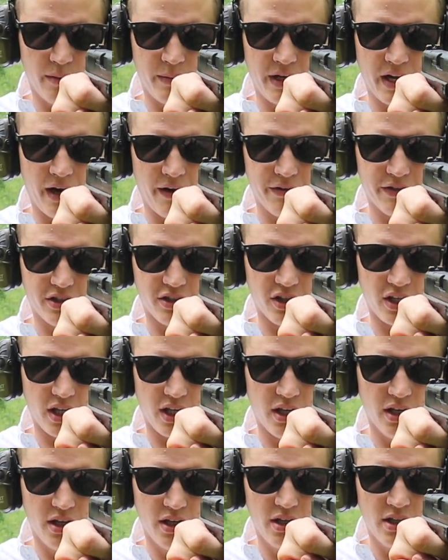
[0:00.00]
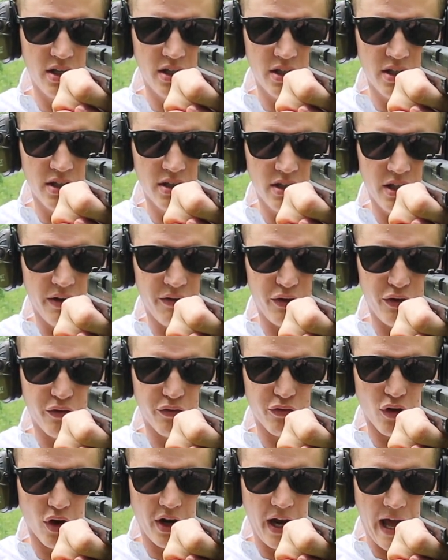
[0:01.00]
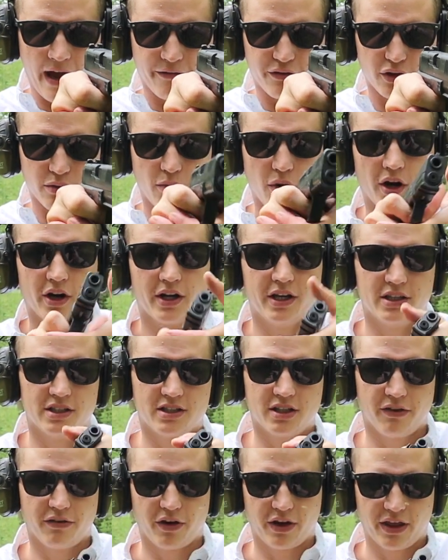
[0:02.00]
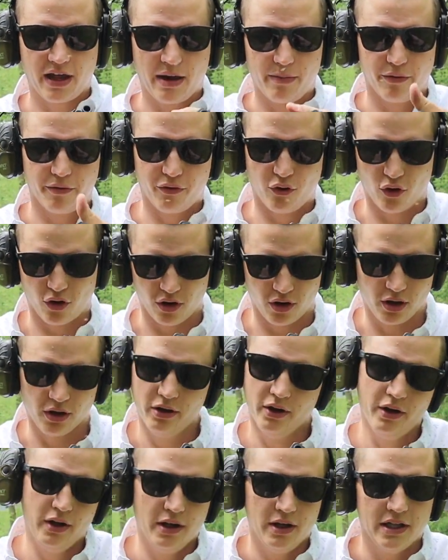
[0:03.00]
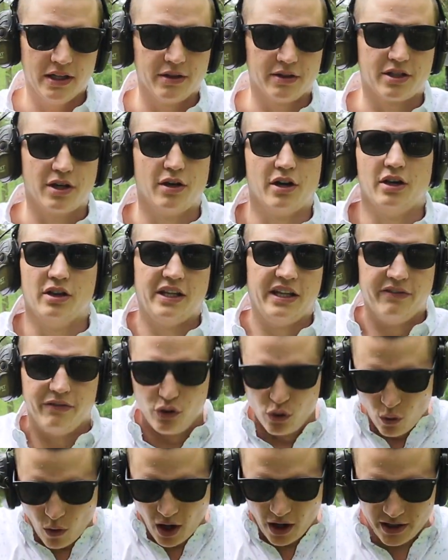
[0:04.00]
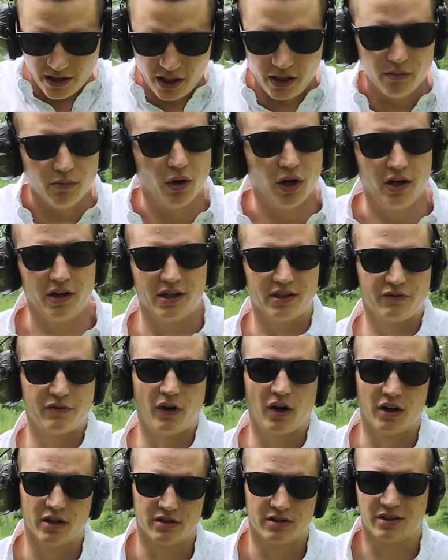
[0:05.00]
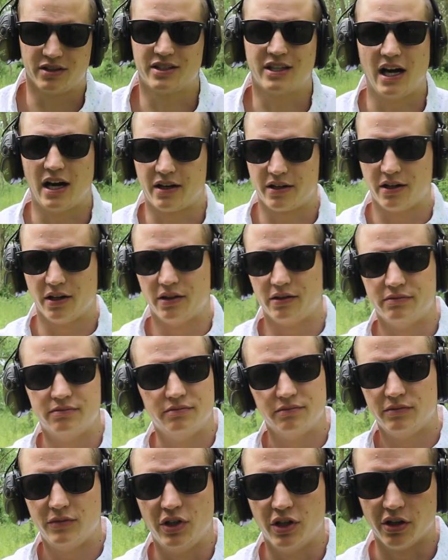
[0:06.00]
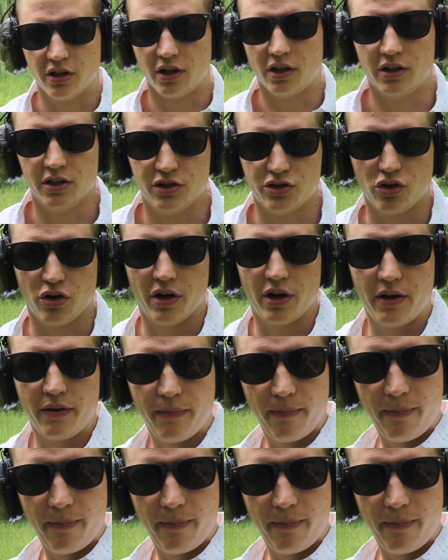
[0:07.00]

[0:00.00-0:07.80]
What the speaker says: I mean, obviously, if you've run aftermarket and stuff like that before, it's gonna leave you wanting, but as far as the stock gun, you're gonna enjoy it.